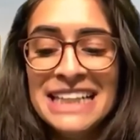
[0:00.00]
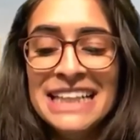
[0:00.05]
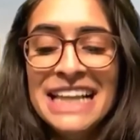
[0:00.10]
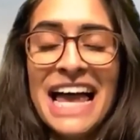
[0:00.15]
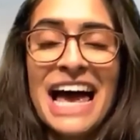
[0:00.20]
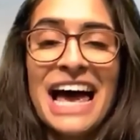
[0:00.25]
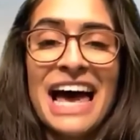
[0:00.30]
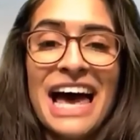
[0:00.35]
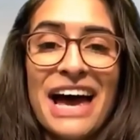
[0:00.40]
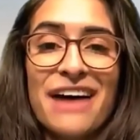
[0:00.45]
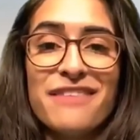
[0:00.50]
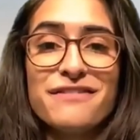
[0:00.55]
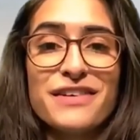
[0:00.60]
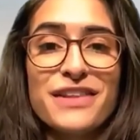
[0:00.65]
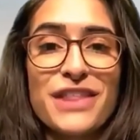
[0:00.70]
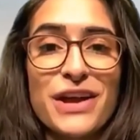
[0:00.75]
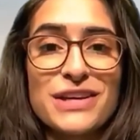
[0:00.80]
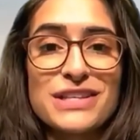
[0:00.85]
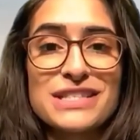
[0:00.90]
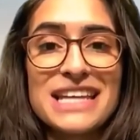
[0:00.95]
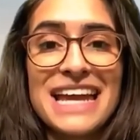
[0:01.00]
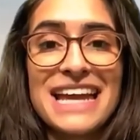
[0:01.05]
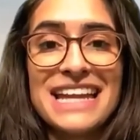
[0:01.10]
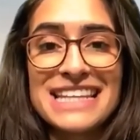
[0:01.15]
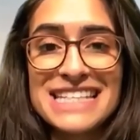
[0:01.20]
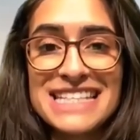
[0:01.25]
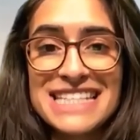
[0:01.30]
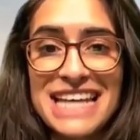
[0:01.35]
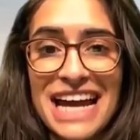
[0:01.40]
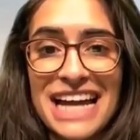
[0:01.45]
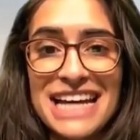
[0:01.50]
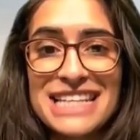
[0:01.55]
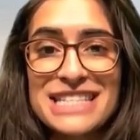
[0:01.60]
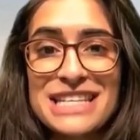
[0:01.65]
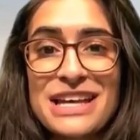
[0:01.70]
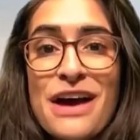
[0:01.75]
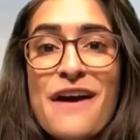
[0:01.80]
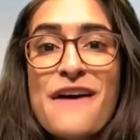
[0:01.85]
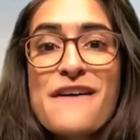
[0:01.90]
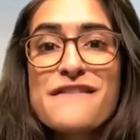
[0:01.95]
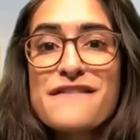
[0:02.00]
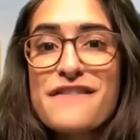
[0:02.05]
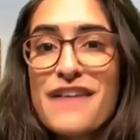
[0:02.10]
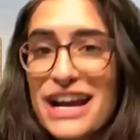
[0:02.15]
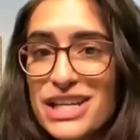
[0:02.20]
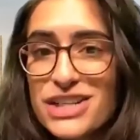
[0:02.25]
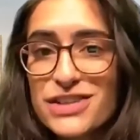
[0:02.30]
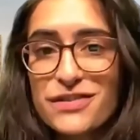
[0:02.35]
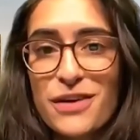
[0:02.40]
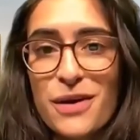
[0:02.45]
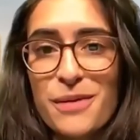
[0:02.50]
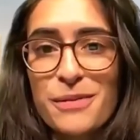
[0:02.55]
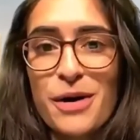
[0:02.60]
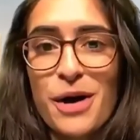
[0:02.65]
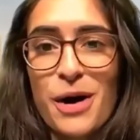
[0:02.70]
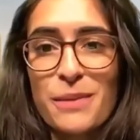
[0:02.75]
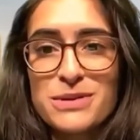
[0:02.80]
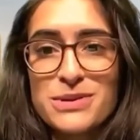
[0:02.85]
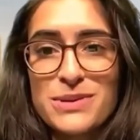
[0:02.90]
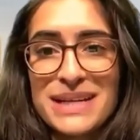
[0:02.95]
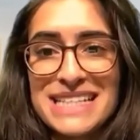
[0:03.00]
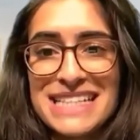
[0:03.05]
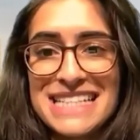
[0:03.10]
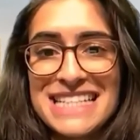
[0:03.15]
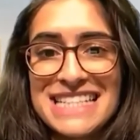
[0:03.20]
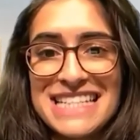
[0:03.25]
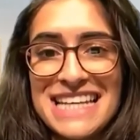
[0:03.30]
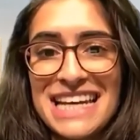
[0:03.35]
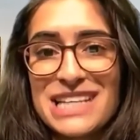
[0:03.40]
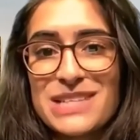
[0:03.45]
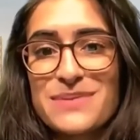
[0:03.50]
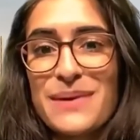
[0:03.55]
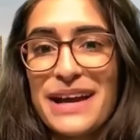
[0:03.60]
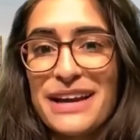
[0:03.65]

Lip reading: and for those insights fresh from COP26,